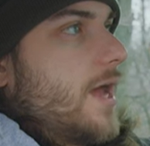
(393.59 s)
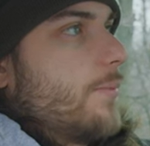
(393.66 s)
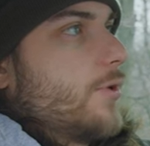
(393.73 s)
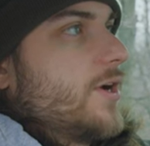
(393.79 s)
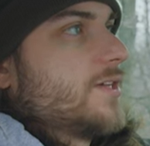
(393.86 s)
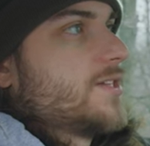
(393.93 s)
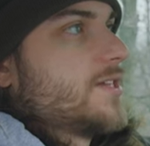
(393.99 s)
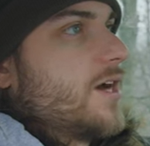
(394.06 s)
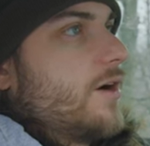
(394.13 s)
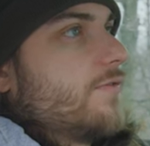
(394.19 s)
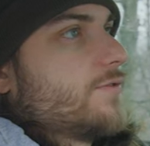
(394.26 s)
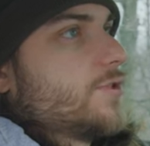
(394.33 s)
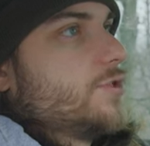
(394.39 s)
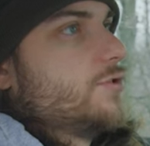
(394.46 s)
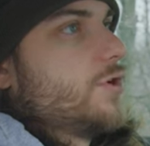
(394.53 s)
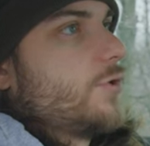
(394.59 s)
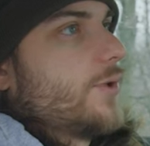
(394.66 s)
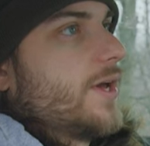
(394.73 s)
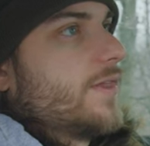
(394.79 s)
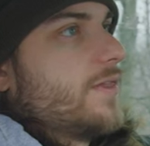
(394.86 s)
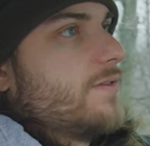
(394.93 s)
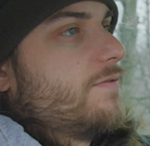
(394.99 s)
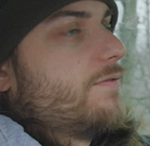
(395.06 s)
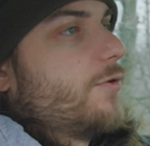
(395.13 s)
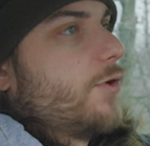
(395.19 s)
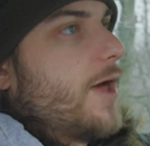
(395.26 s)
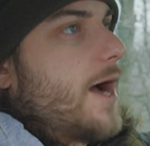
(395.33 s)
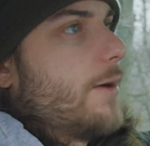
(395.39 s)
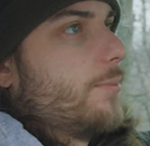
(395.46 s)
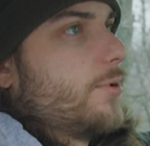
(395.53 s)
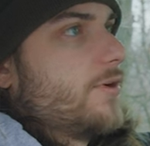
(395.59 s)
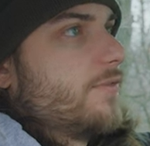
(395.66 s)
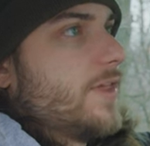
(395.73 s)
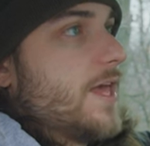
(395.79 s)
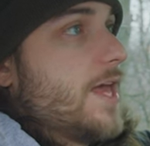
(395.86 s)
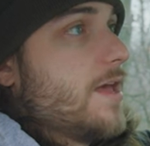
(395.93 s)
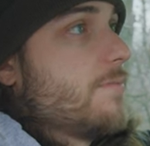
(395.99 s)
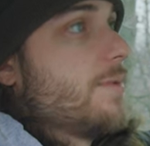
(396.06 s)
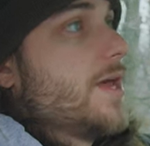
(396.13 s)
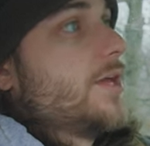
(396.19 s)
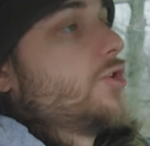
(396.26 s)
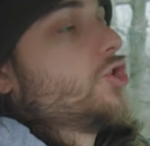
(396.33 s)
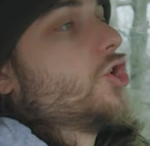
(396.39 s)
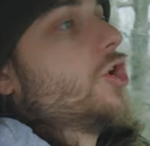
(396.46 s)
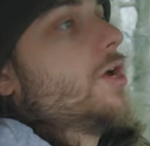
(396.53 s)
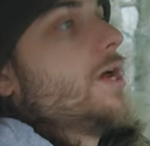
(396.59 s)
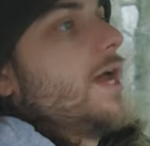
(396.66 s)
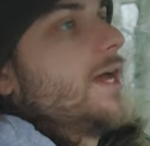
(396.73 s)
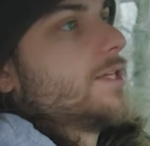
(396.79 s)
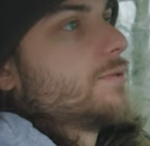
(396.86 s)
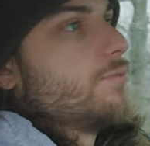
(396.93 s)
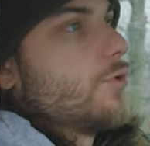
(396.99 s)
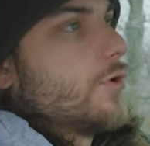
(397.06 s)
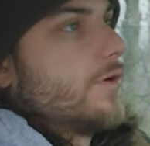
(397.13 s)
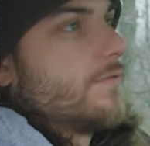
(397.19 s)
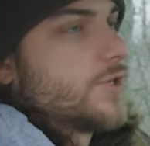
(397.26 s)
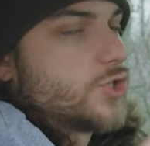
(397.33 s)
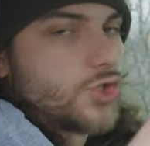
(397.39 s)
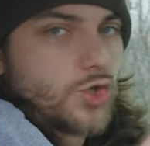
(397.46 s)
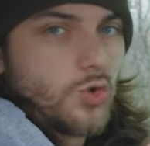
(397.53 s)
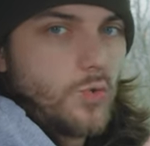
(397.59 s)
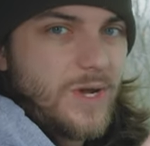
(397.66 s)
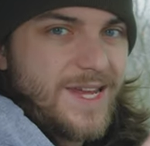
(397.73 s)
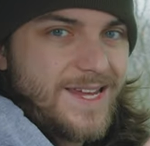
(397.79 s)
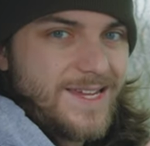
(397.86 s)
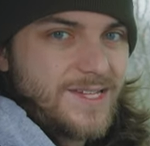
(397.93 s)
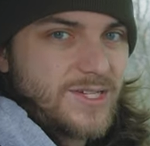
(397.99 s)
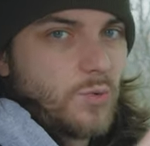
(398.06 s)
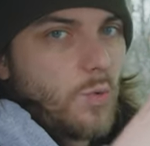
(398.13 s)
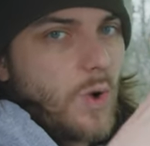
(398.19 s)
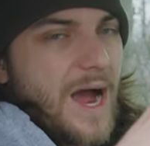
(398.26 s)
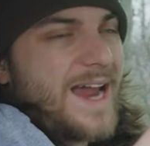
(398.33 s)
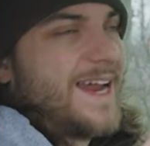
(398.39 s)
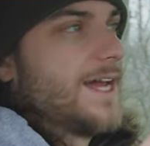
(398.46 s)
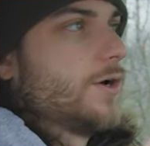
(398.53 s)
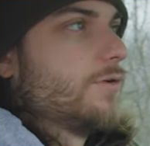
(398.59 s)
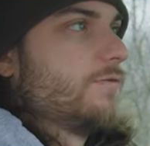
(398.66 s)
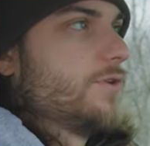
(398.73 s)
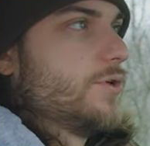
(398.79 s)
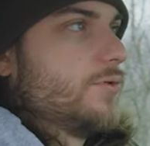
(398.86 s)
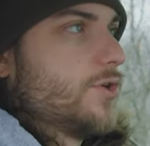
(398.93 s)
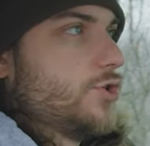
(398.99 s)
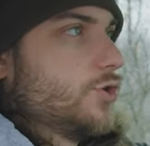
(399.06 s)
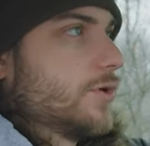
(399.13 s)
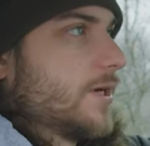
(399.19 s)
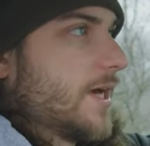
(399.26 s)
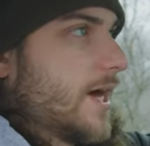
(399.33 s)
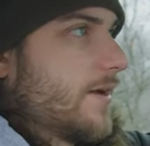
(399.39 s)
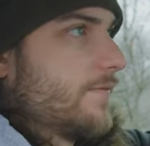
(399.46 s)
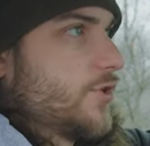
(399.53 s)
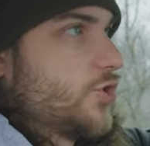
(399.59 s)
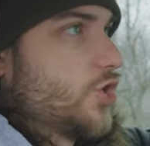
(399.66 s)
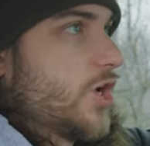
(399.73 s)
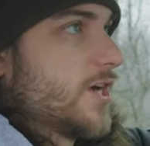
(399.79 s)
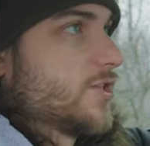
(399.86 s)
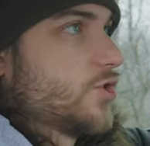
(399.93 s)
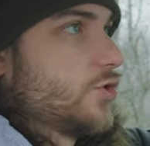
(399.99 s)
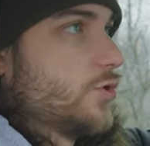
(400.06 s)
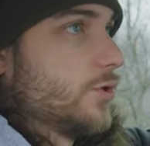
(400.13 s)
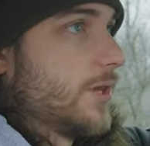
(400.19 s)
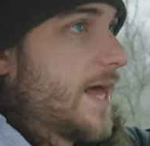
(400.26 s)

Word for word: camera itself. So you don't get the full output of the image. It's more of a squeezed wide angle view that you can kind of adjust to your